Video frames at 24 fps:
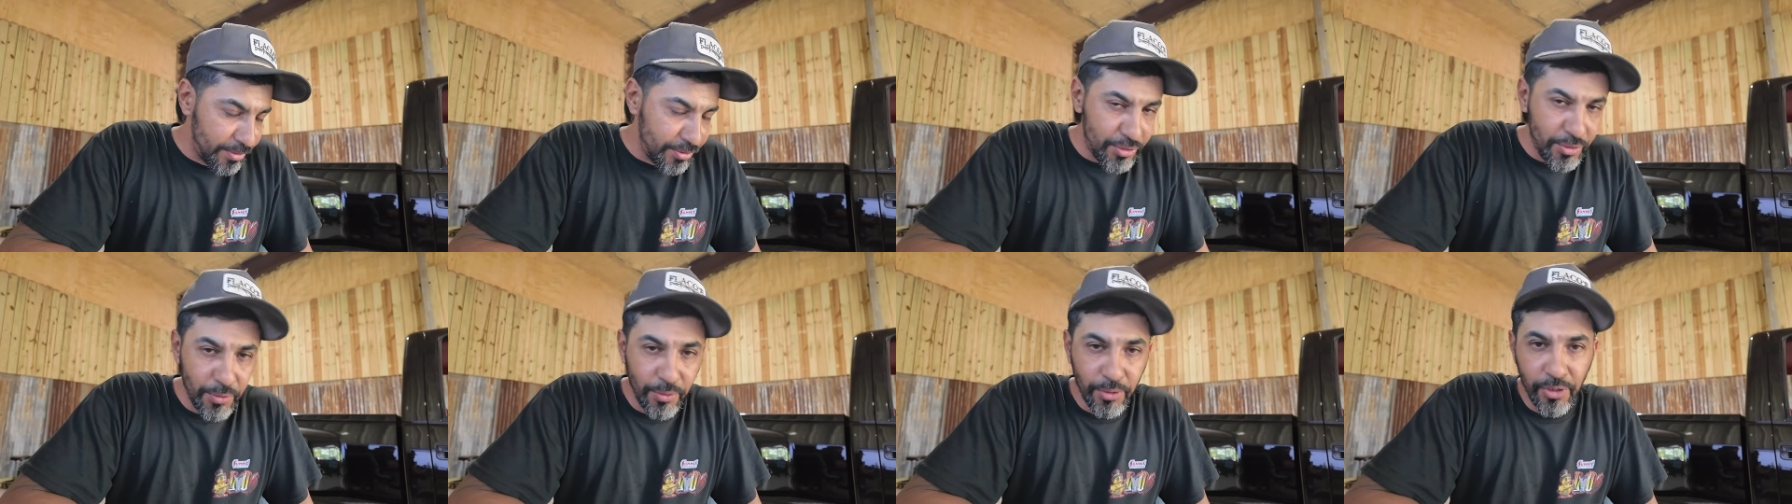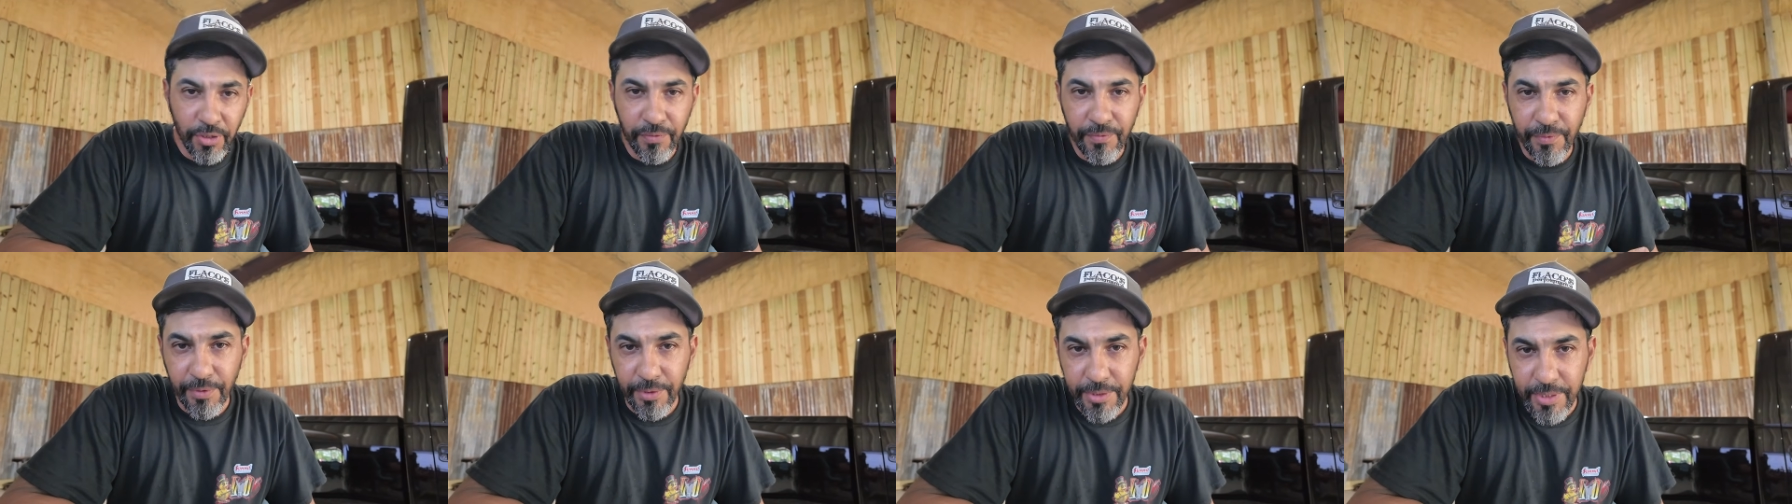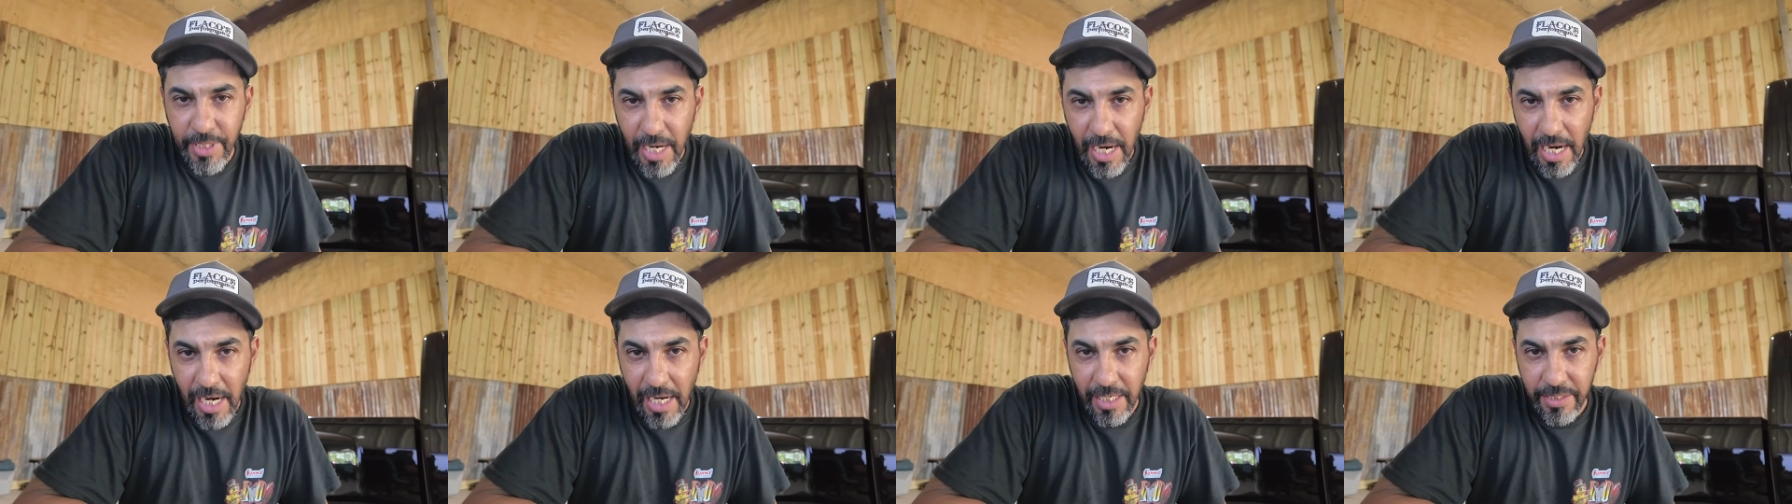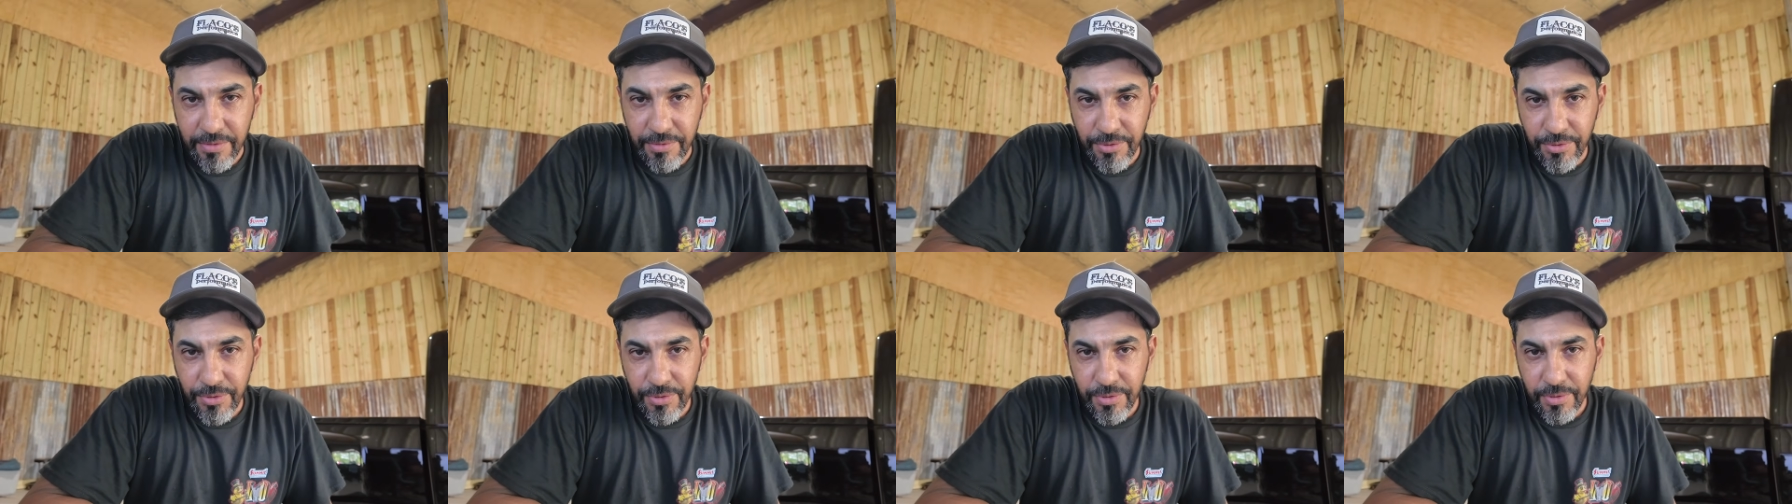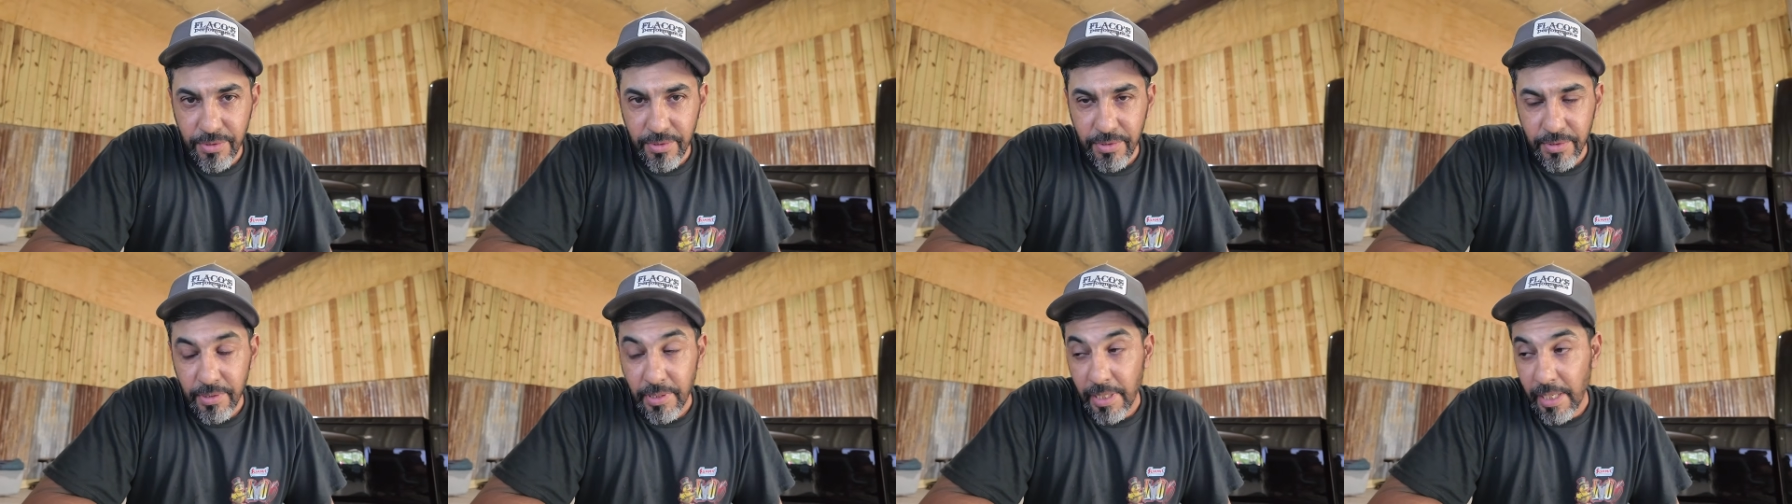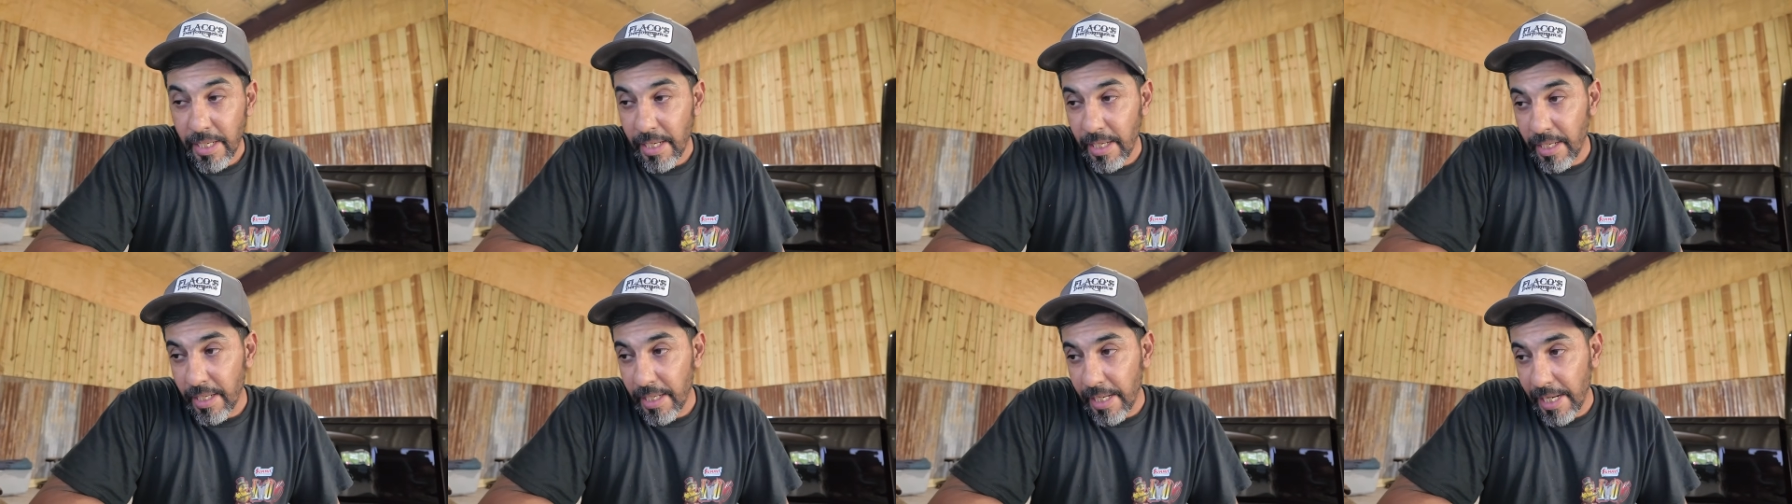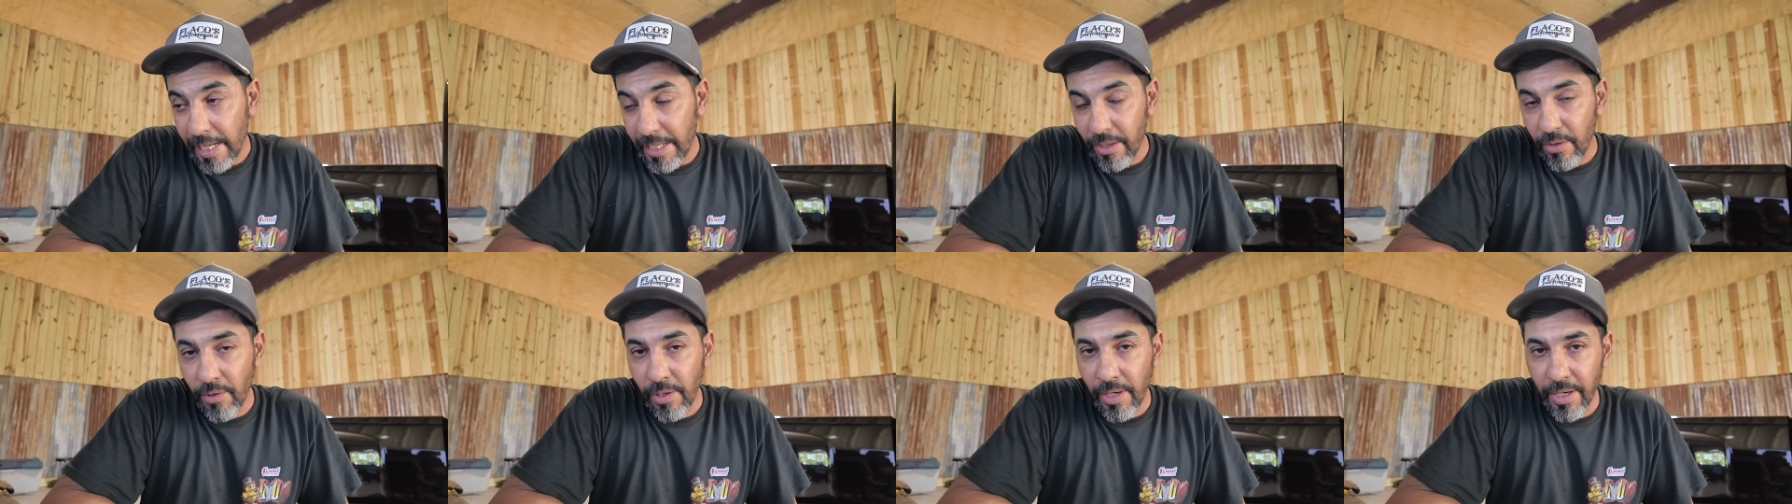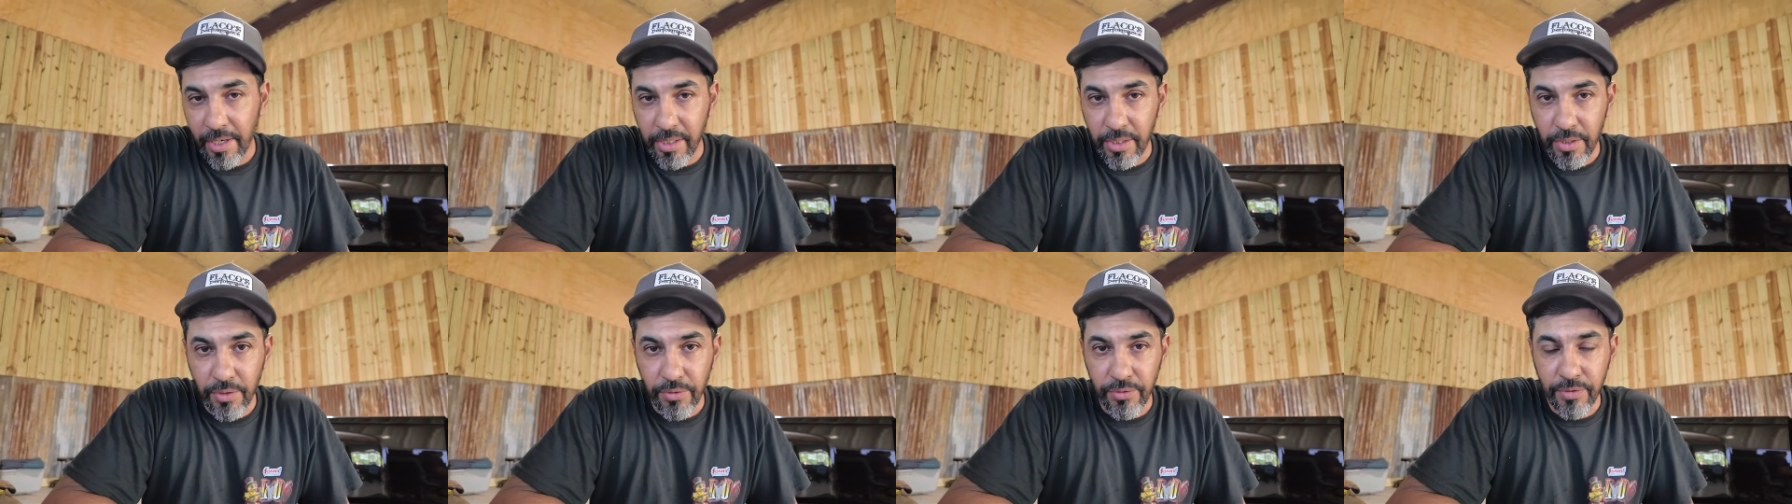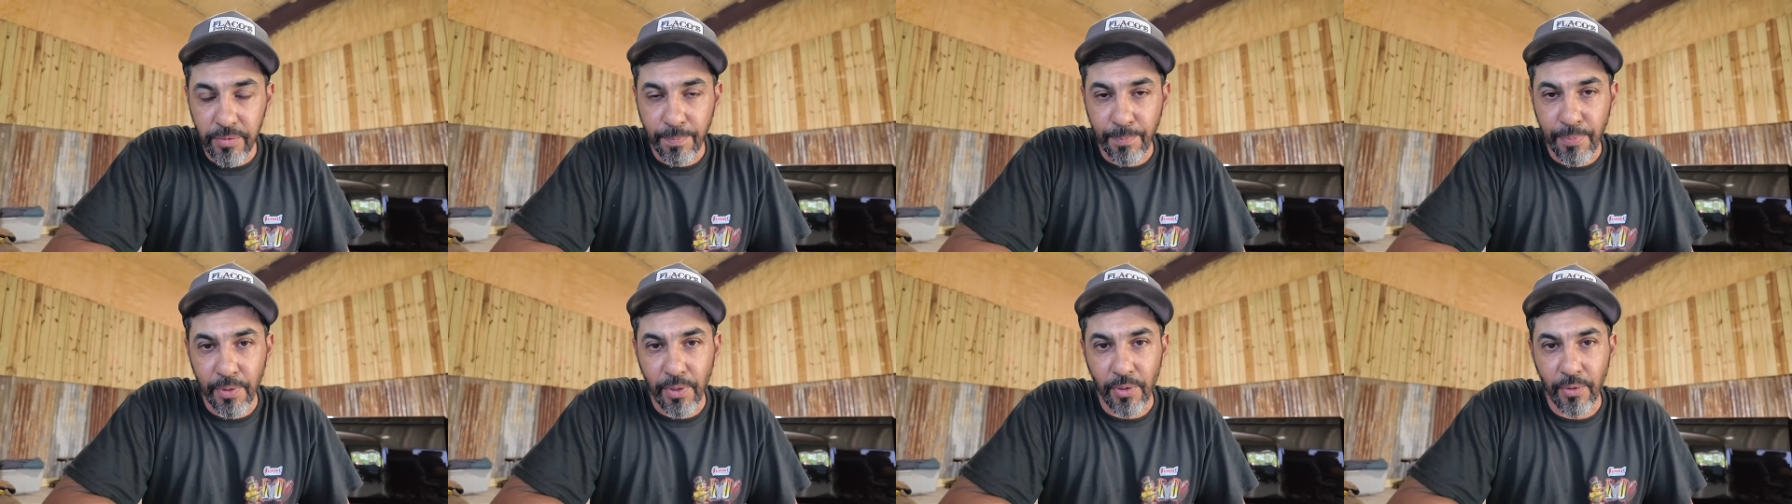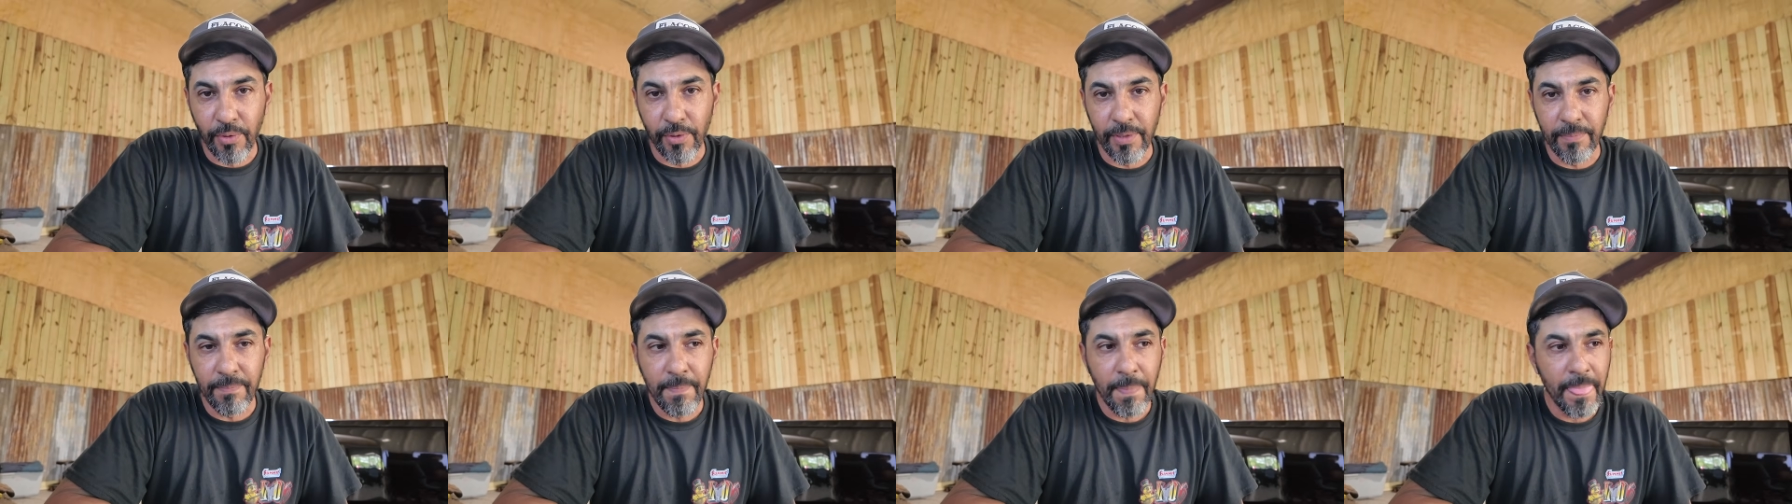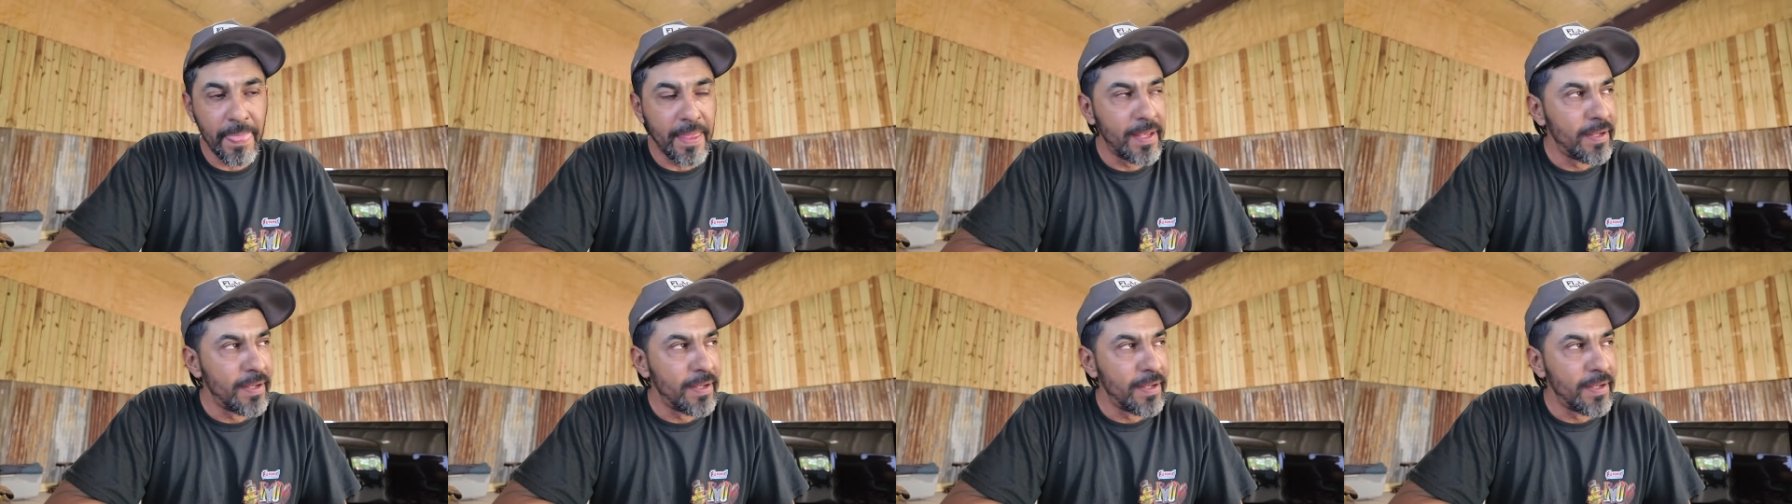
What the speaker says: tuner for Dodge. I know how to use the program.